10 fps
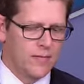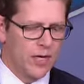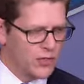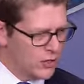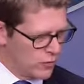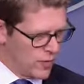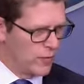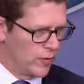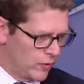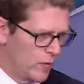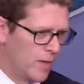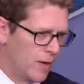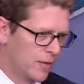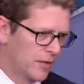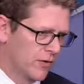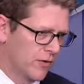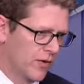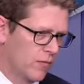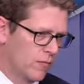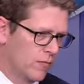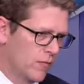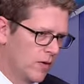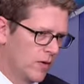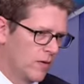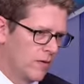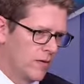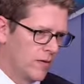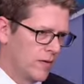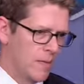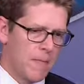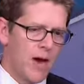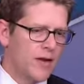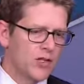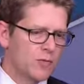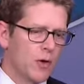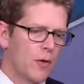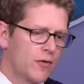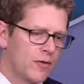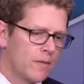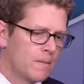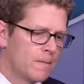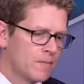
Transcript: budget agreement with Republicans that embodies both